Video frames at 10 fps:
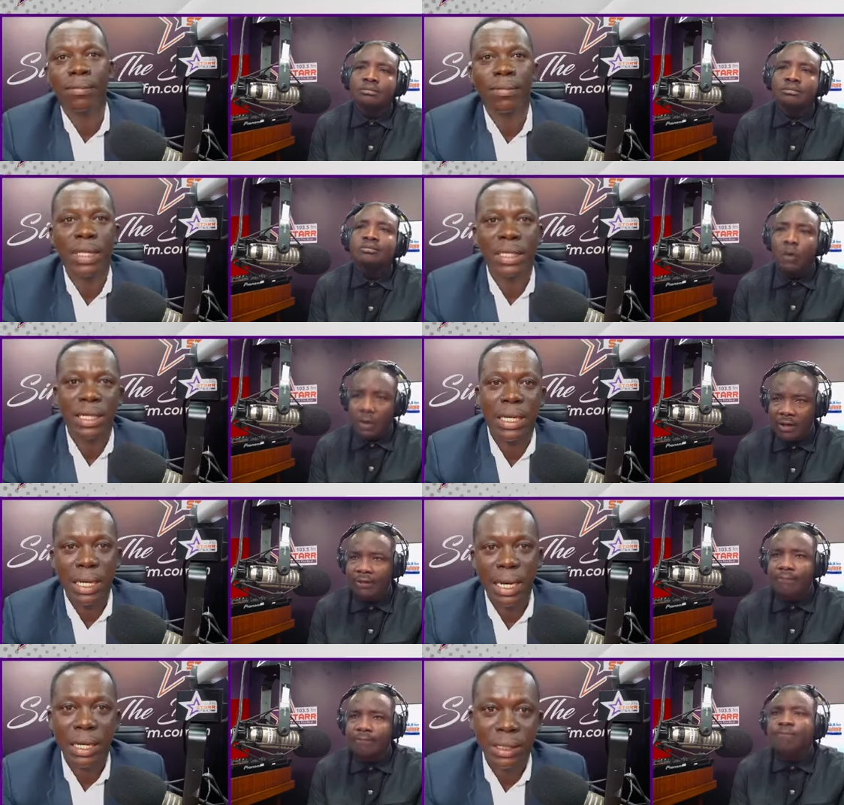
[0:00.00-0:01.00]
Speaker 1: that's okay. the
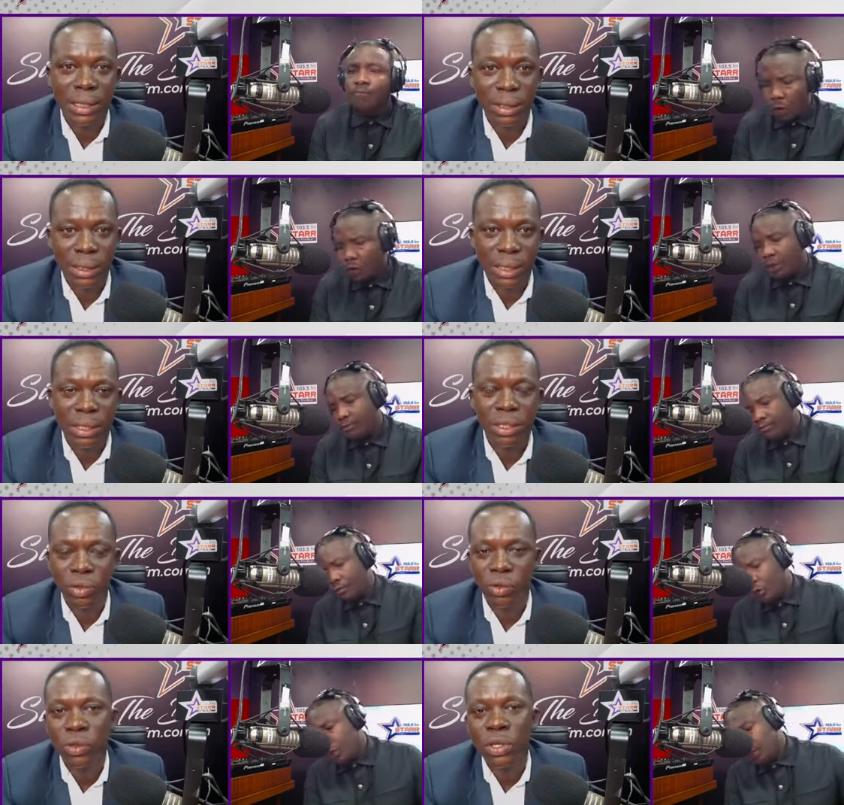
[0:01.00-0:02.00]
Netherlands. Okay.
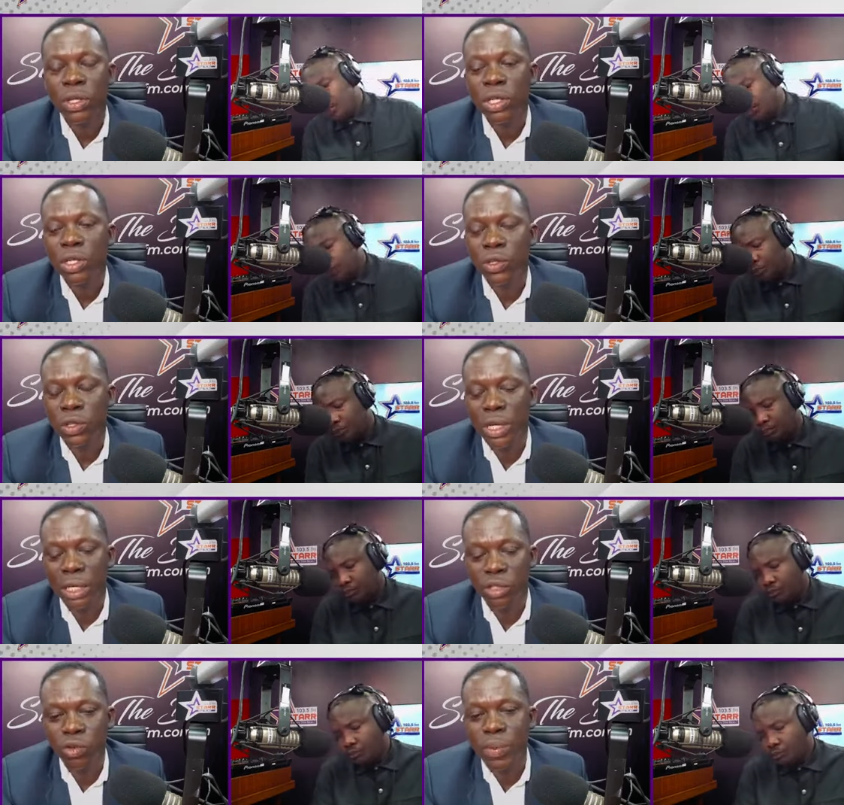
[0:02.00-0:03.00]
so okay there
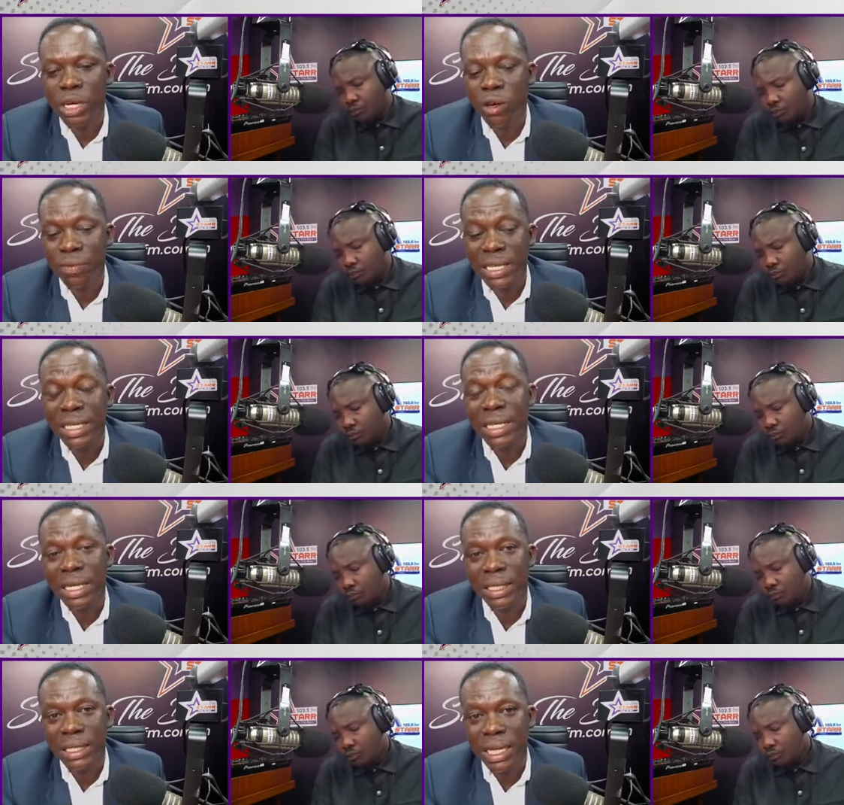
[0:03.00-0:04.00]
are so many of these
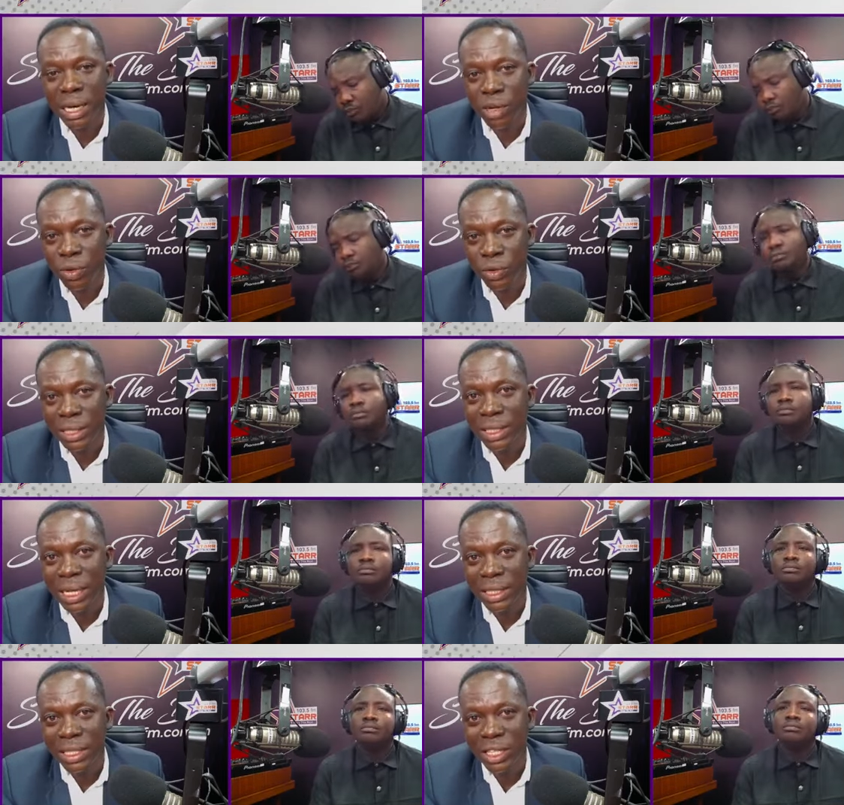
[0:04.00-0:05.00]
cases that I noticed
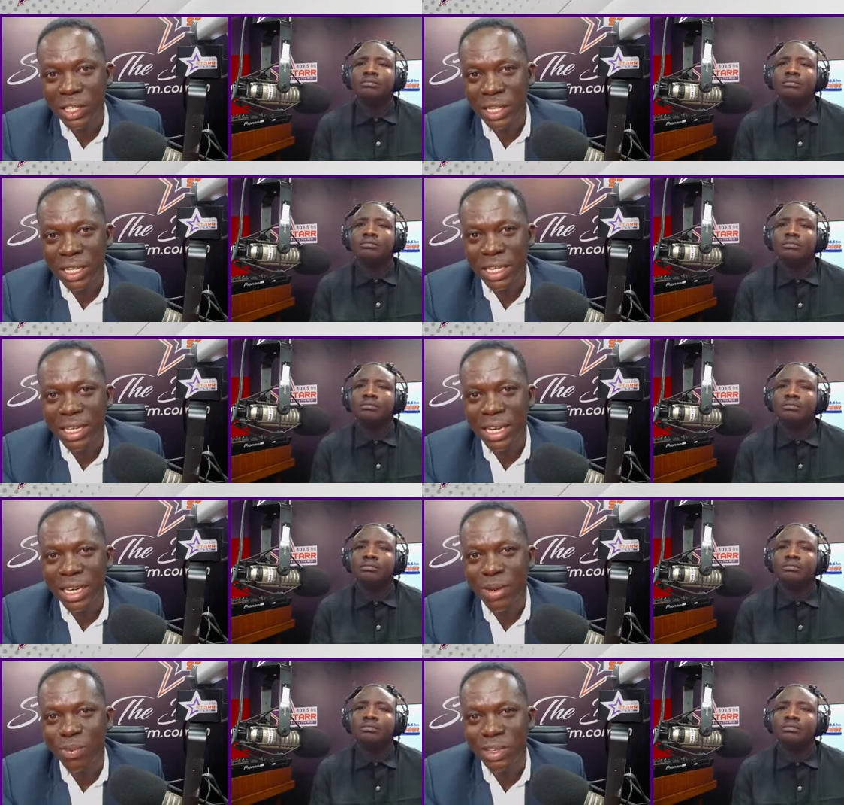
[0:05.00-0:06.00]
that uh, the day
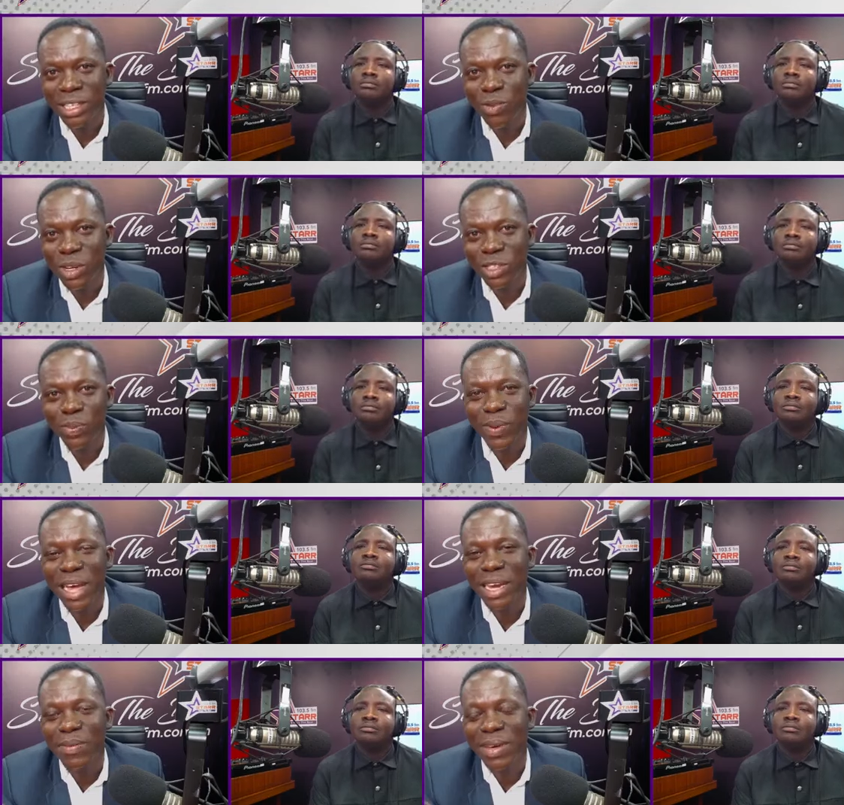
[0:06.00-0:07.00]
that the president went to
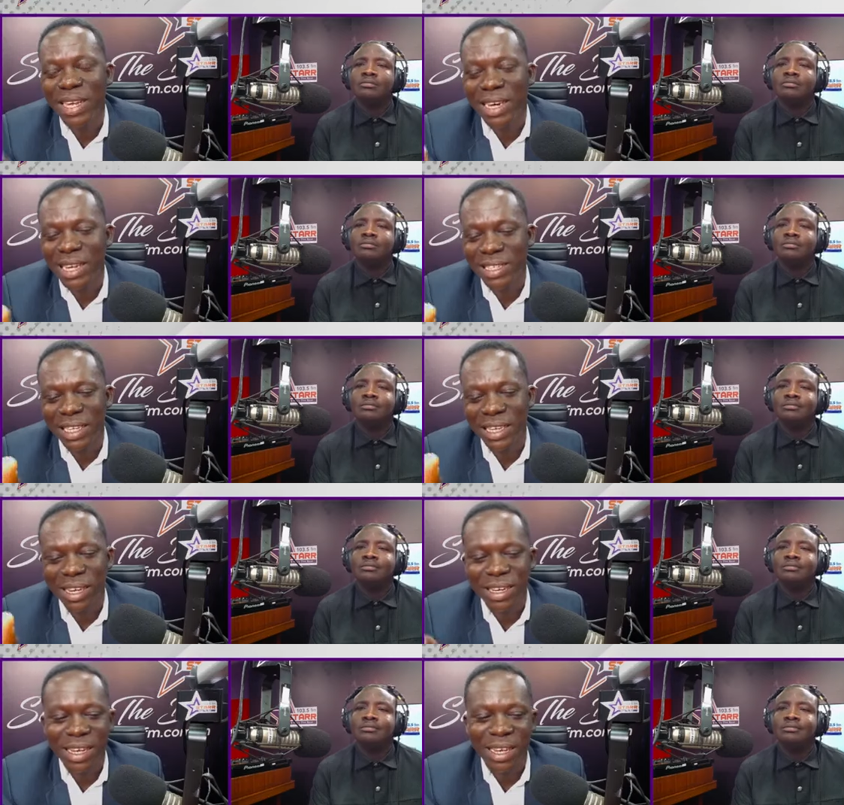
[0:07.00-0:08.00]
parliament and he mm-hmm. said
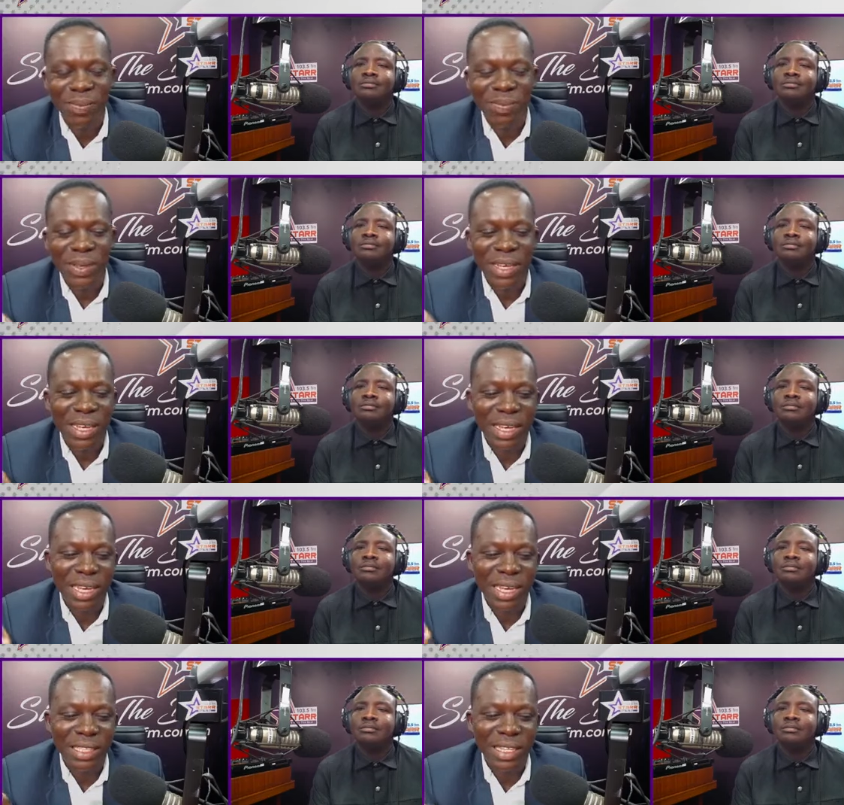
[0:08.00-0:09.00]
that the
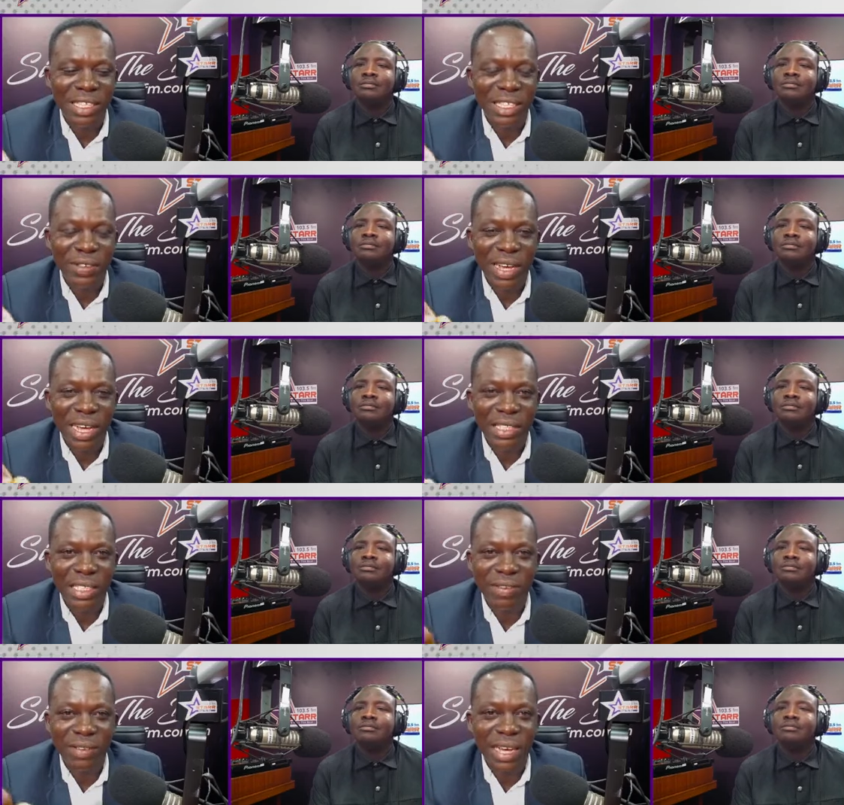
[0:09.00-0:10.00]
uh, attorney general has
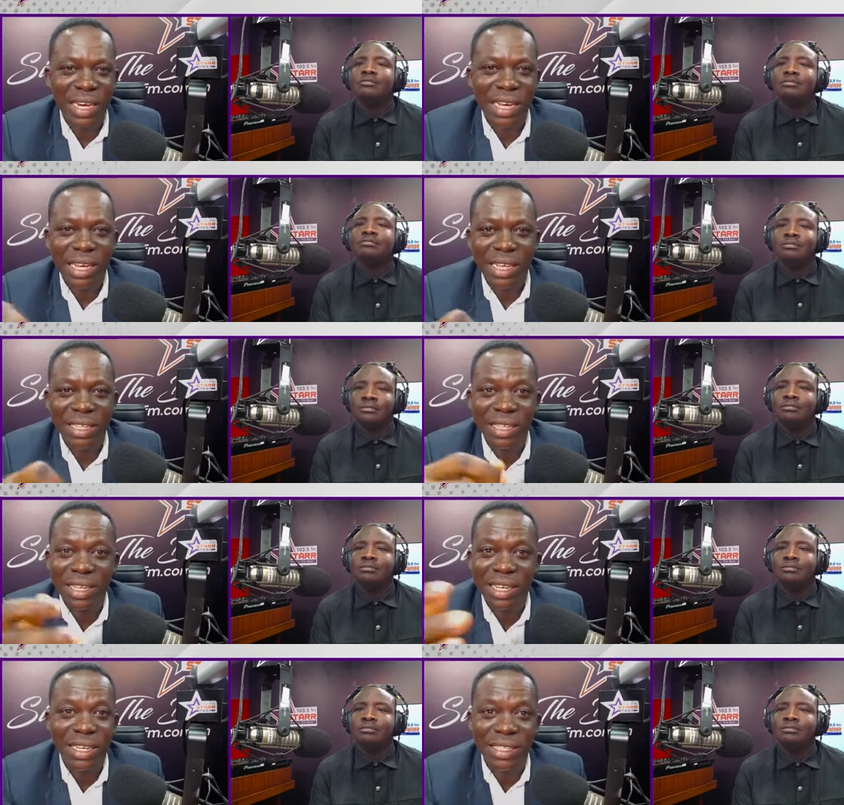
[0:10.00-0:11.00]
saved Ghana mm
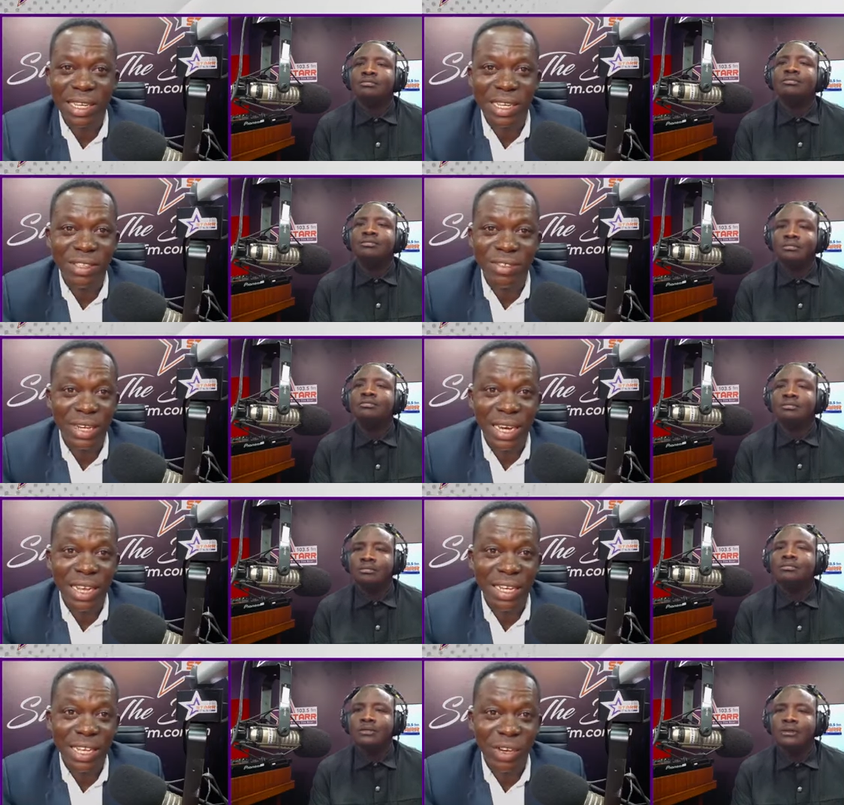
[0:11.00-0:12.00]
-hmm. 10
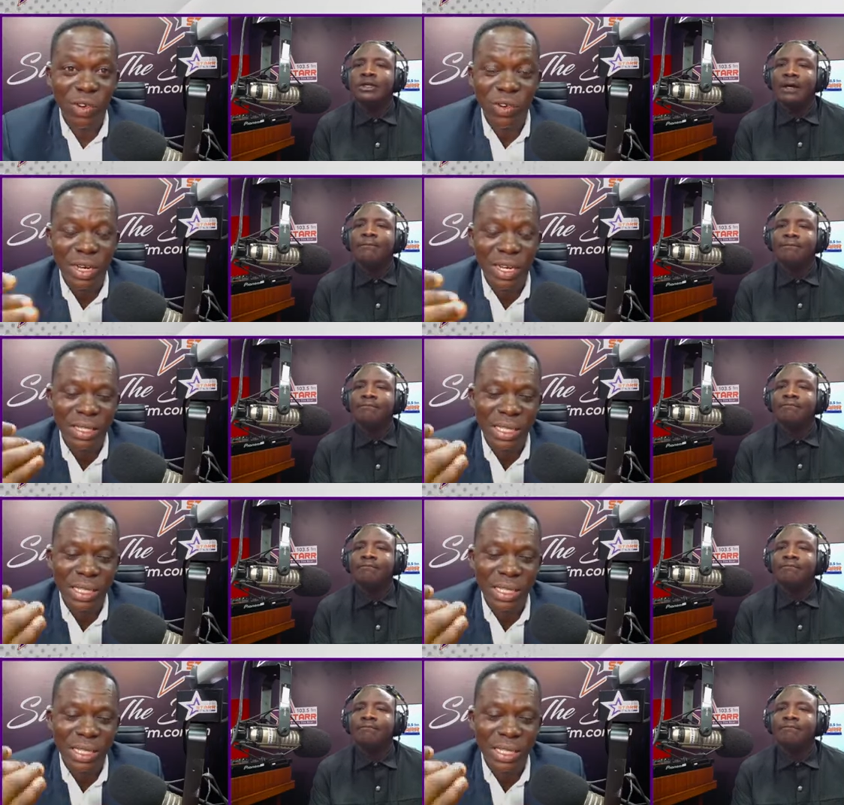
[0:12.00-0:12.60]
trillion and yeah. all that.